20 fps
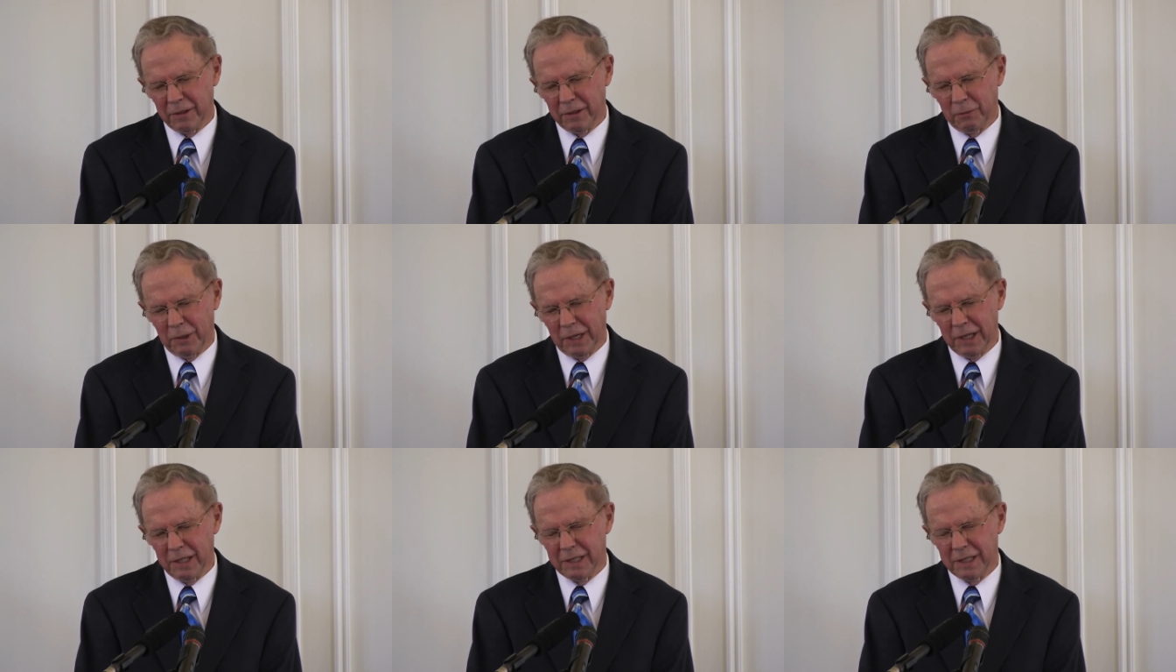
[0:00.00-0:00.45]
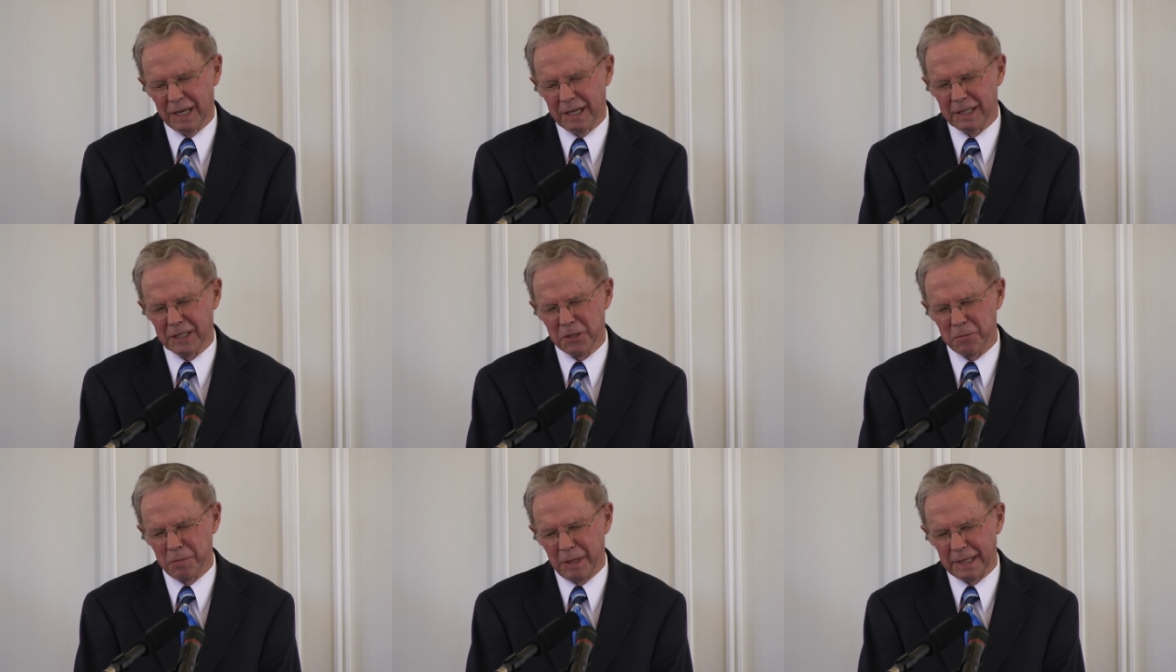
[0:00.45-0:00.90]
and what it
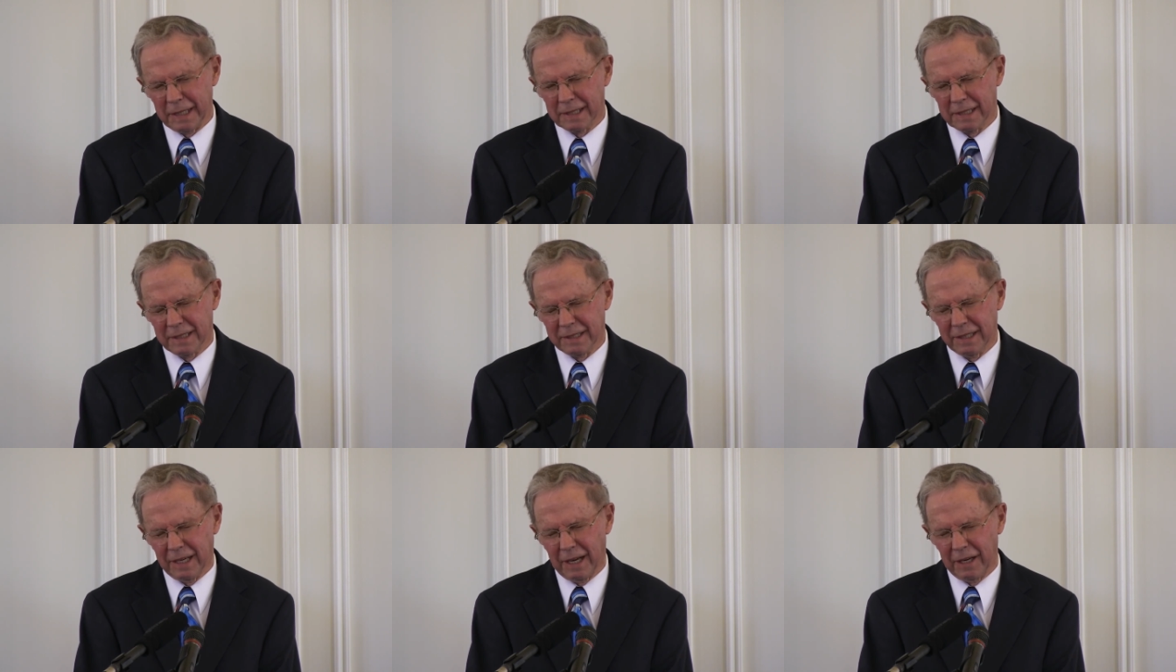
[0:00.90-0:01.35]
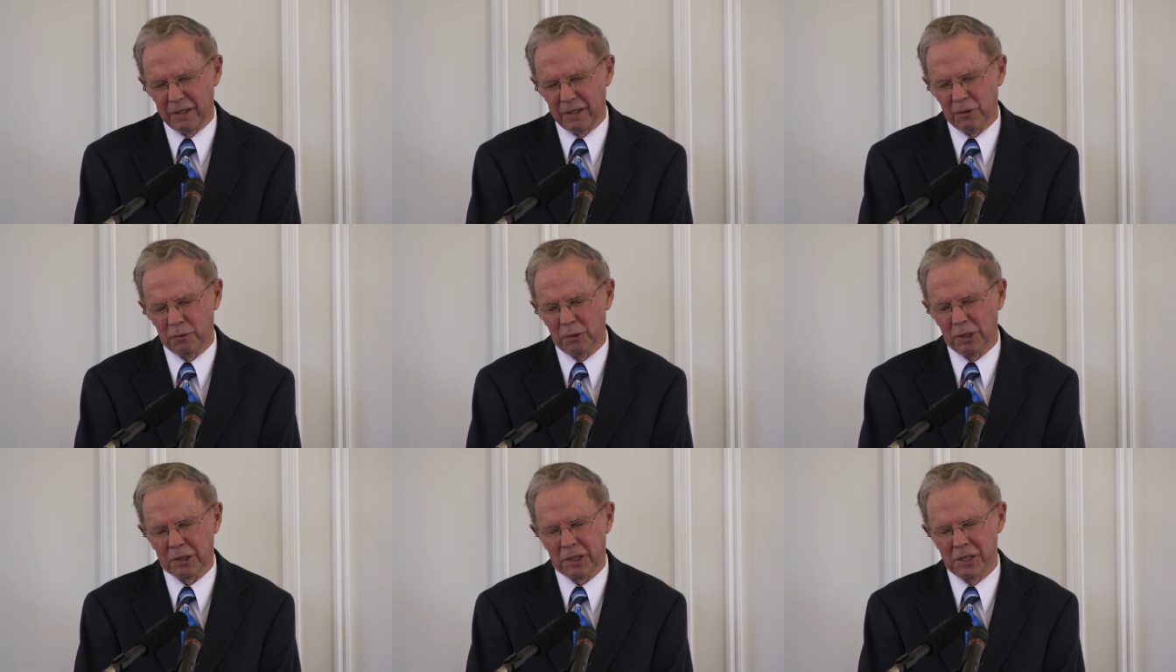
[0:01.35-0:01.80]
has meant and
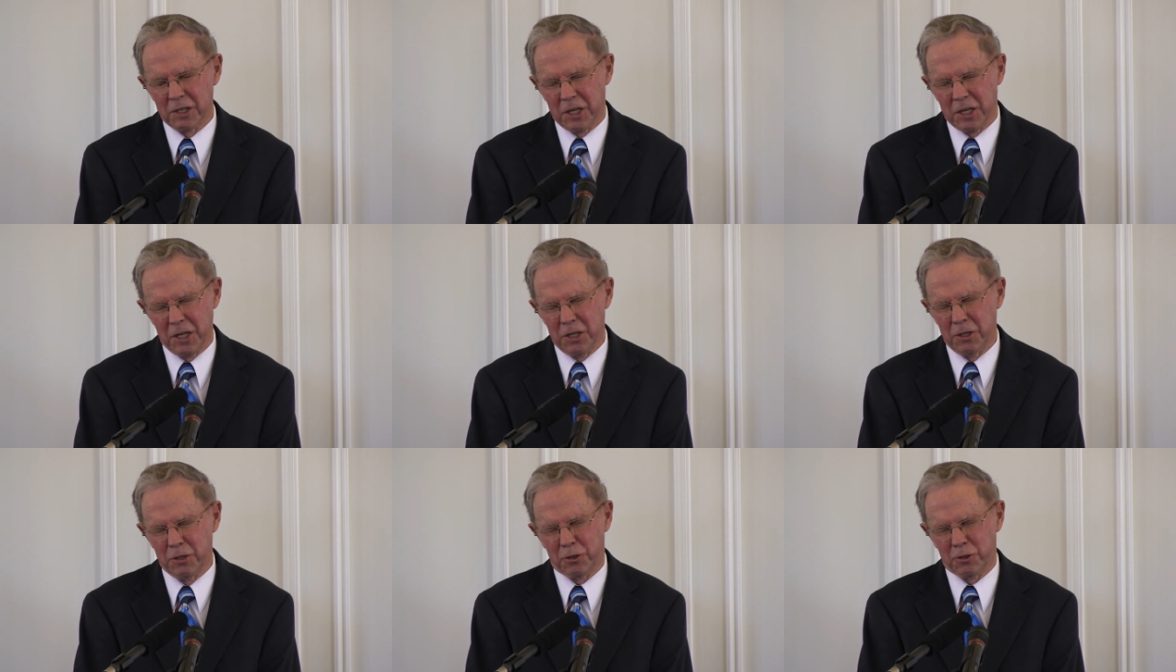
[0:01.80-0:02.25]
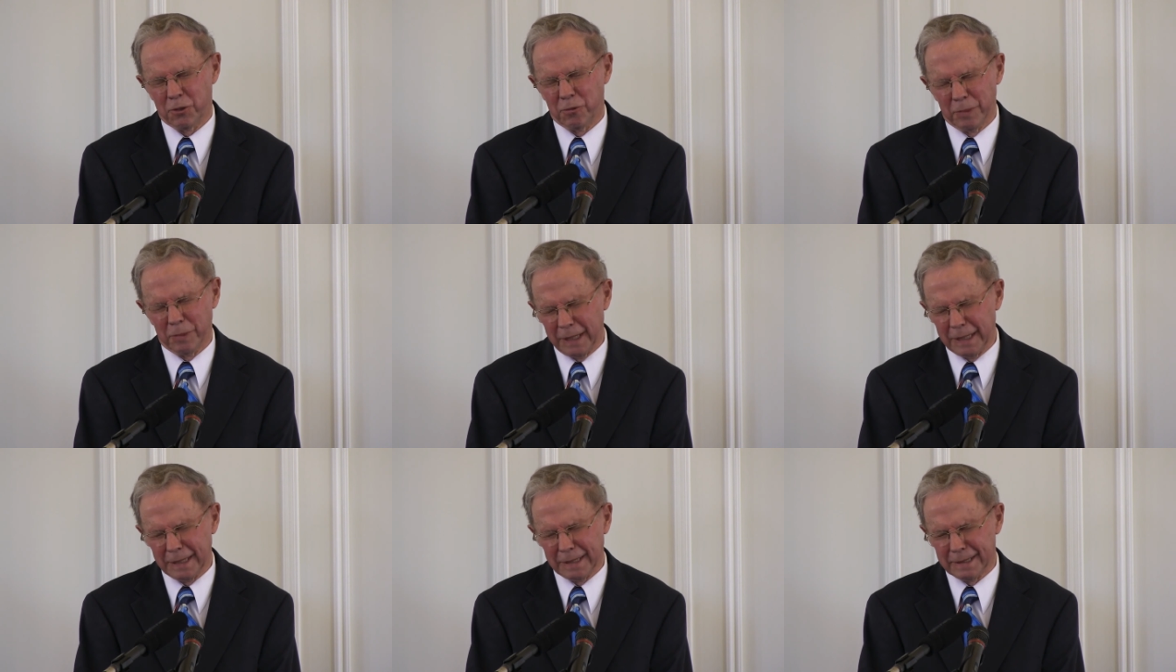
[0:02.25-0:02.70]
will continue to
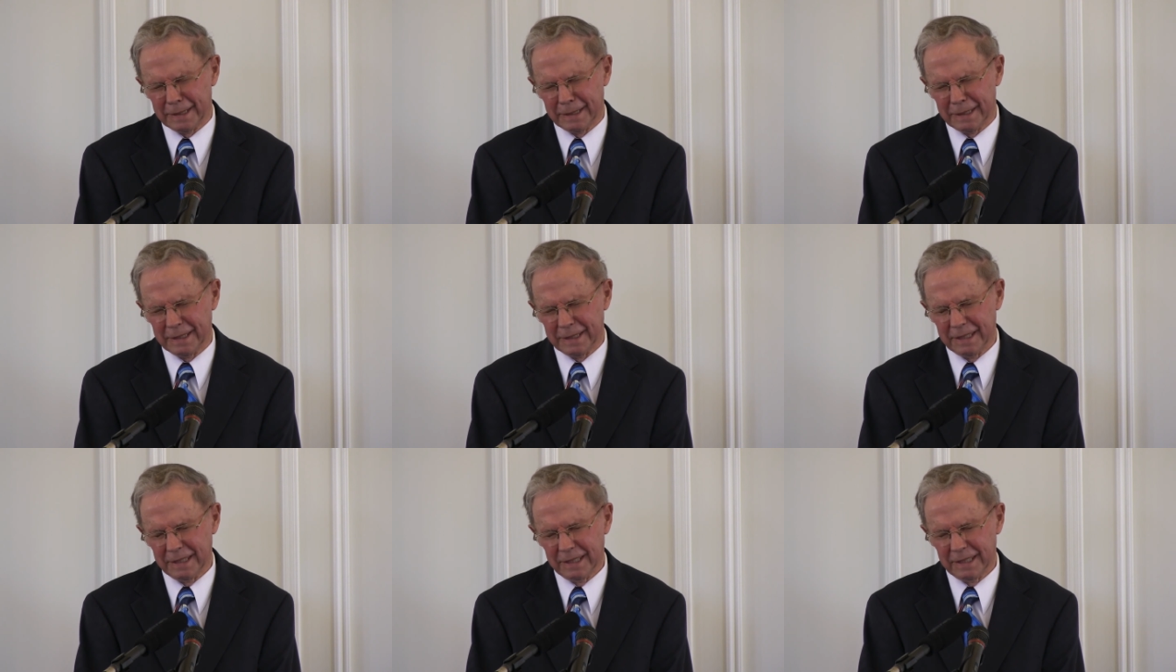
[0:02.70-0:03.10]
mean.